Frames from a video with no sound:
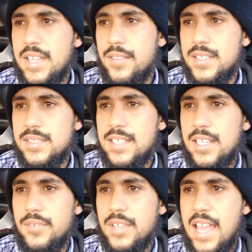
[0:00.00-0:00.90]
out of the
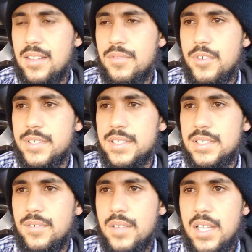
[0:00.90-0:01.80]
state of California
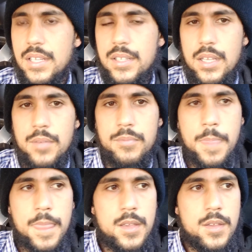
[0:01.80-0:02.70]
to fund um,